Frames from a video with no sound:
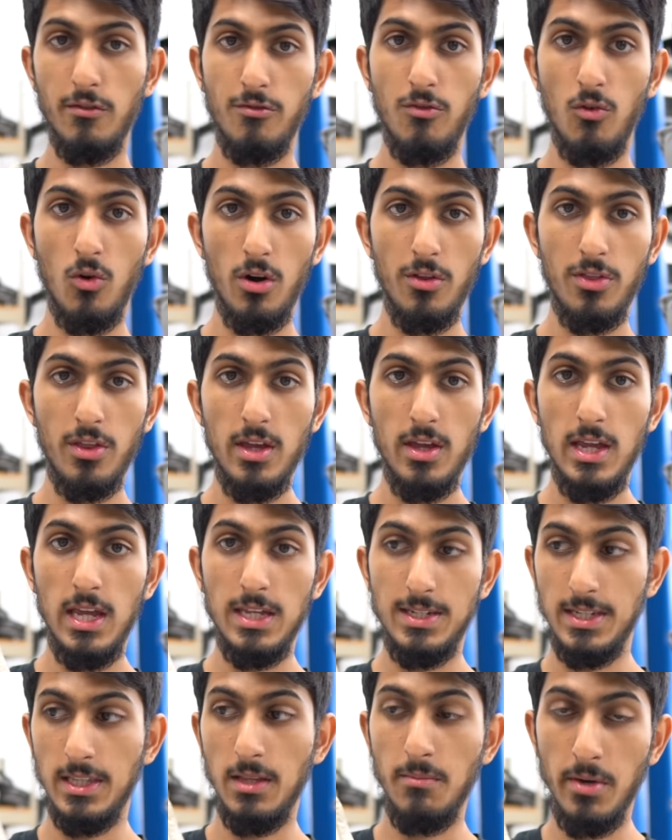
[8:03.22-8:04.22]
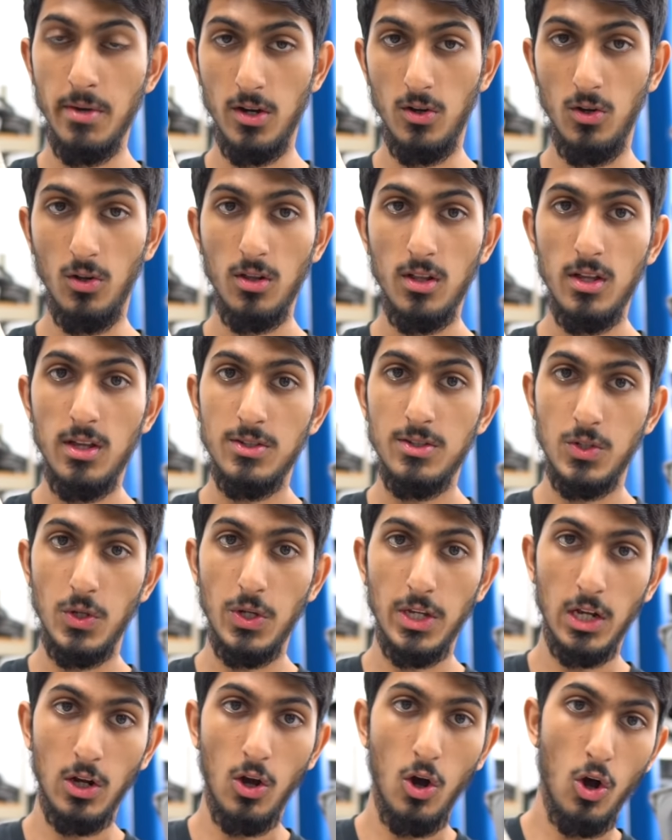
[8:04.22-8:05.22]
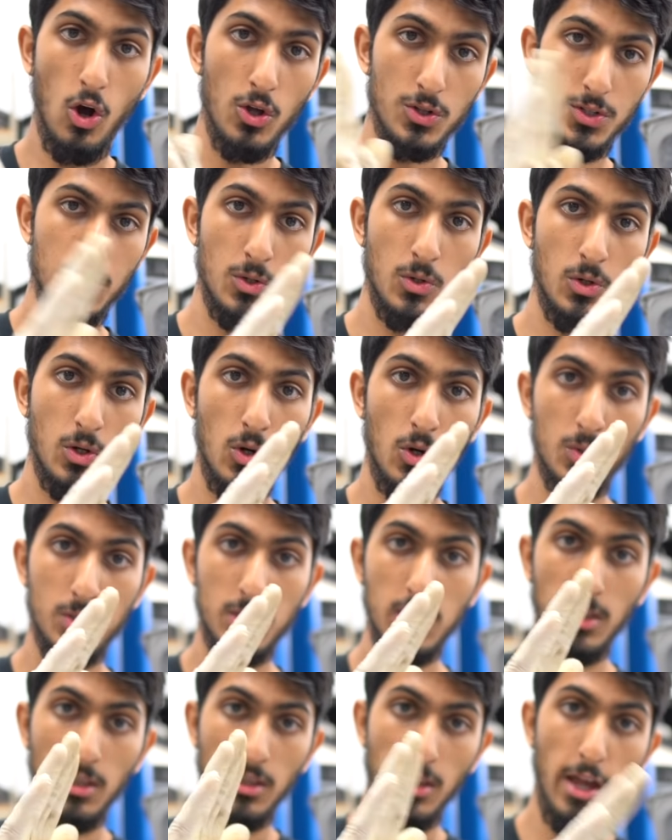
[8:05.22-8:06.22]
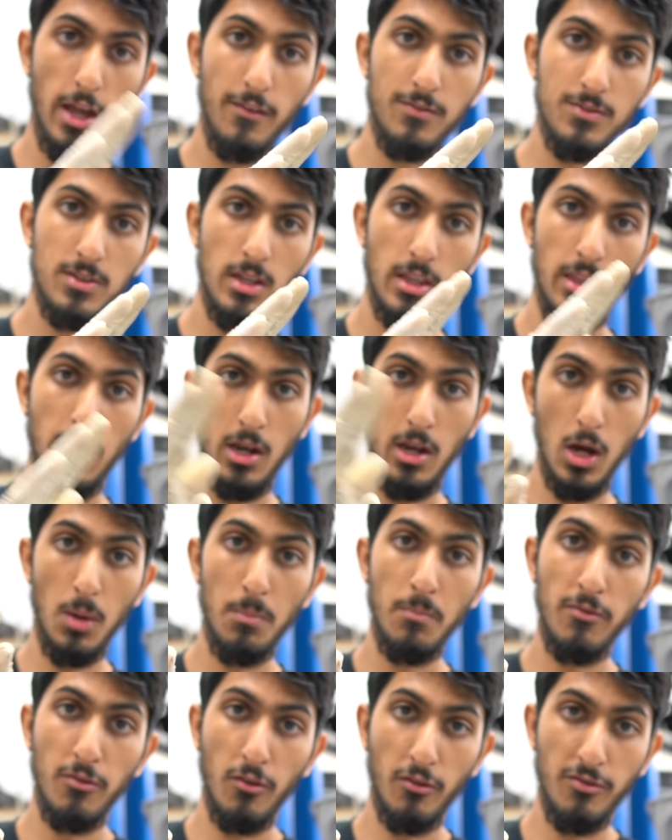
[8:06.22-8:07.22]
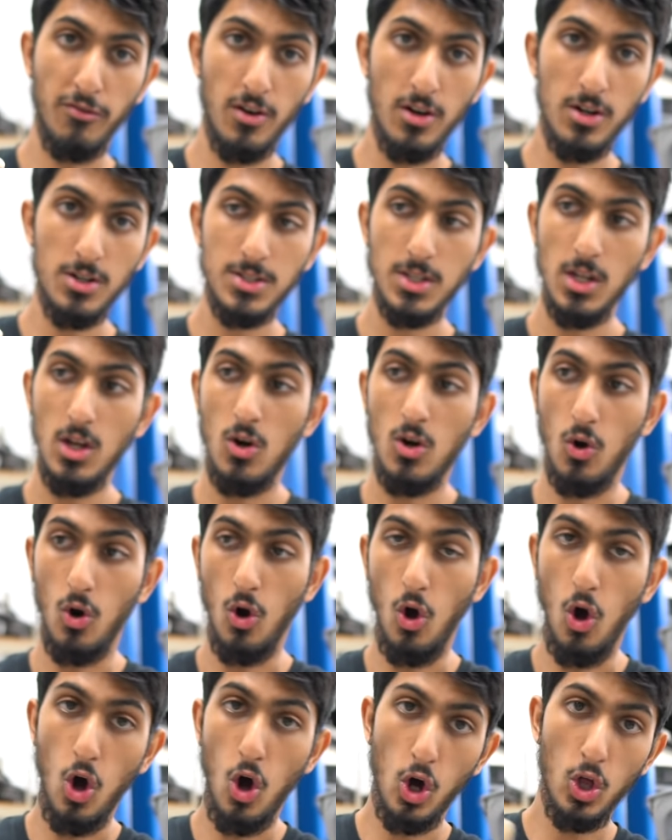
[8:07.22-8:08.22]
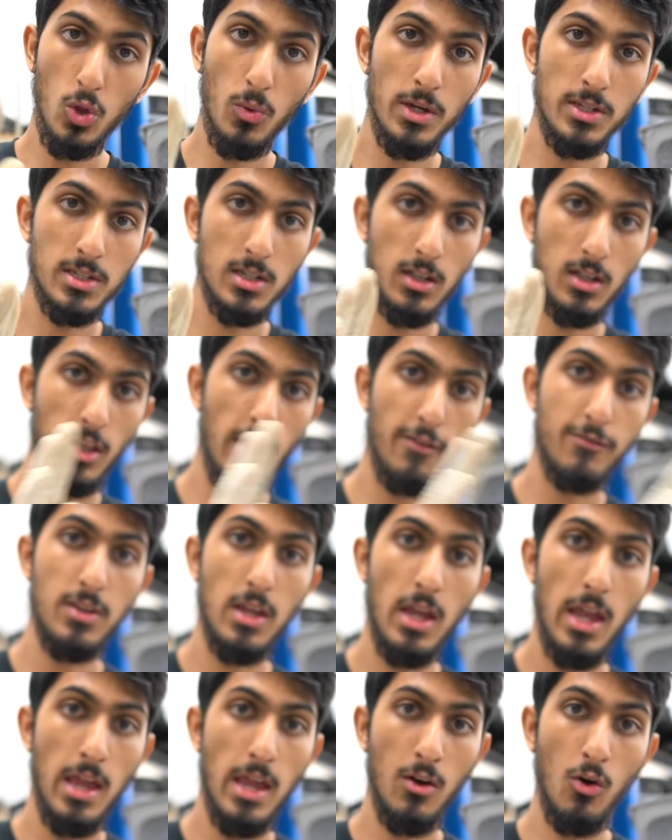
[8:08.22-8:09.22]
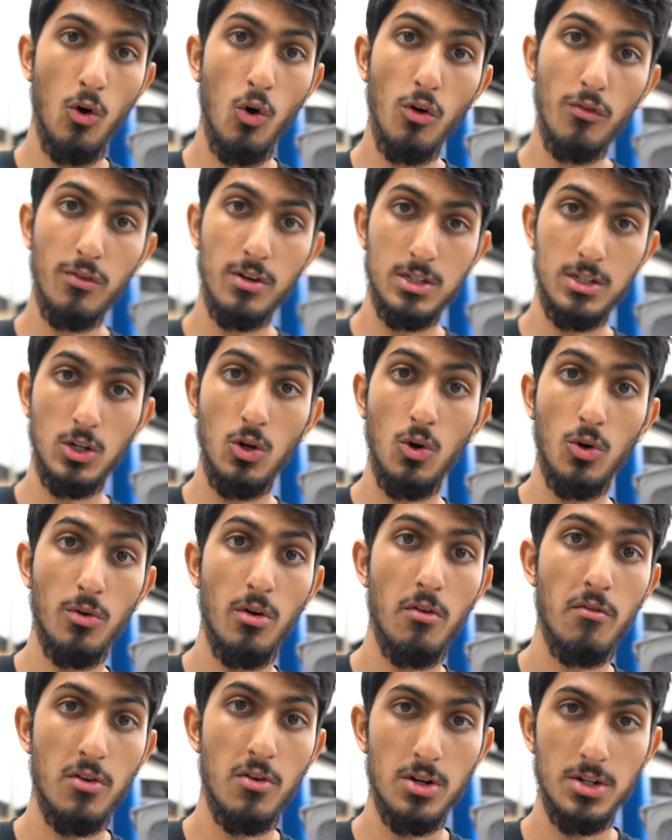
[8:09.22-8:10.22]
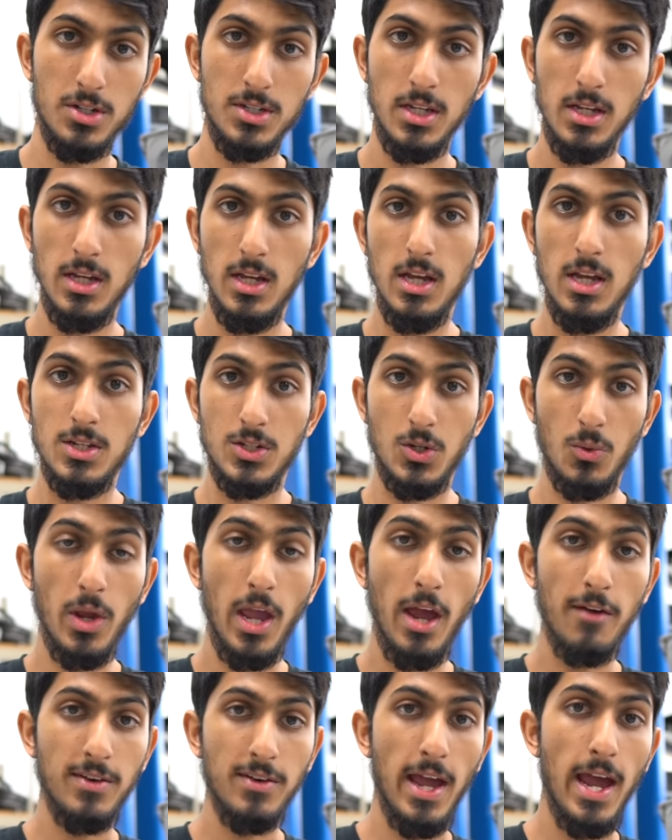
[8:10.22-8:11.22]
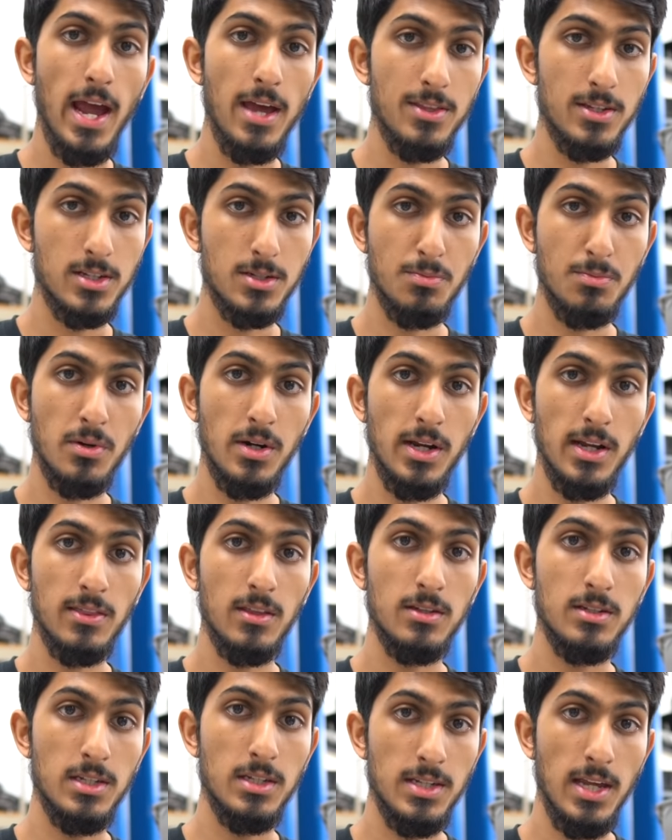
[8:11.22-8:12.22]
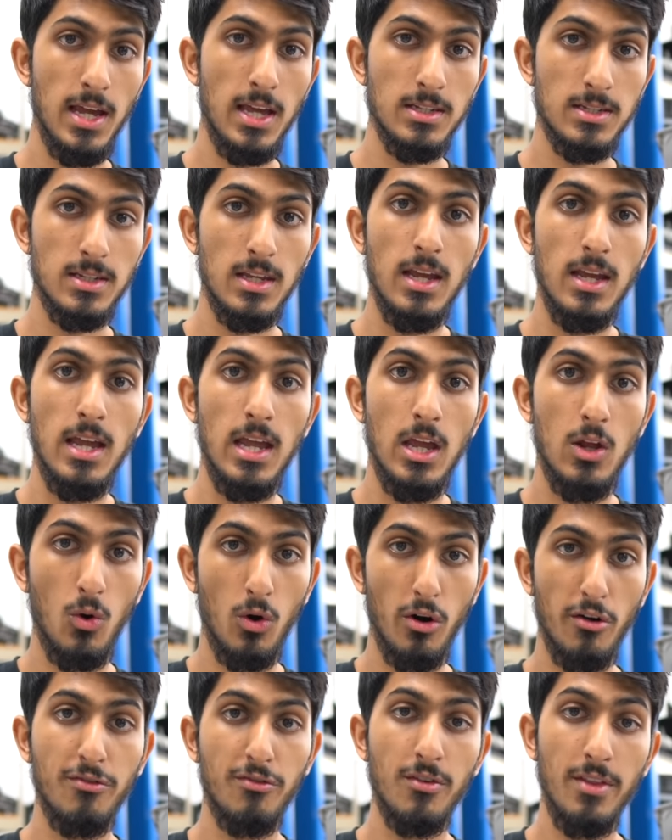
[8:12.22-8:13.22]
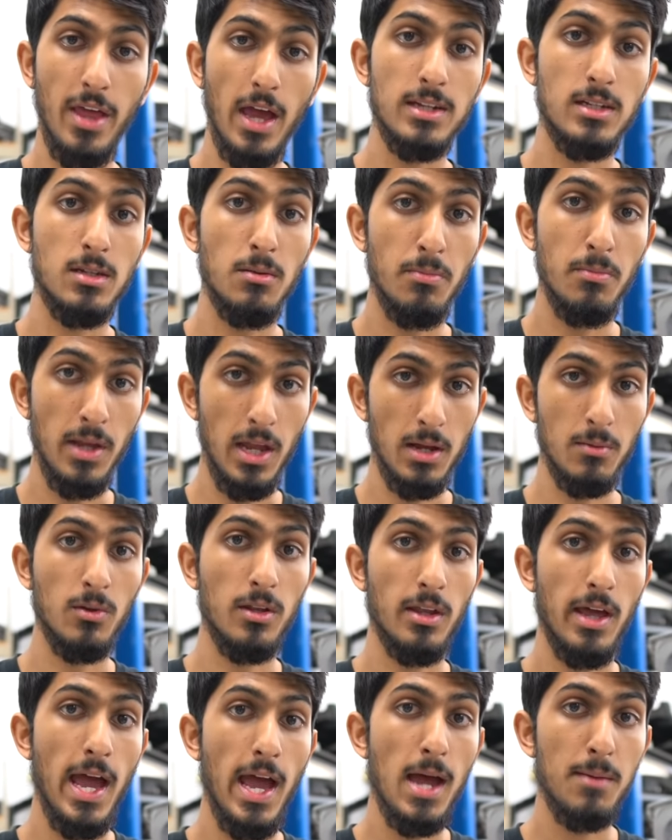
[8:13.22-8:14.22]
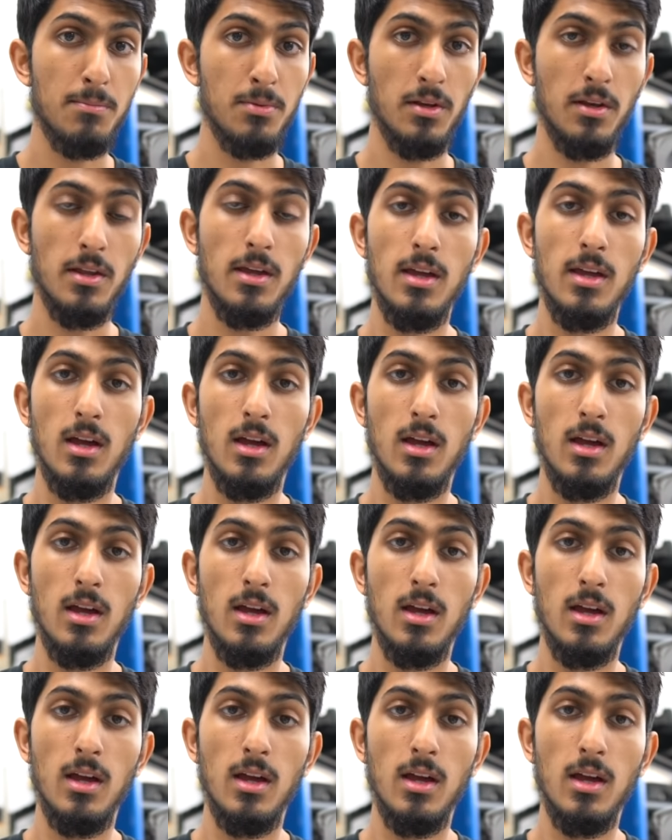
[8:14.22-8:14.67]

and 4th, it's in the middle. So you can also go to the left and then up for first, or all the way to the left and over to go to reverse. So we have to add the spring, the detents, in order for that to be able to happen.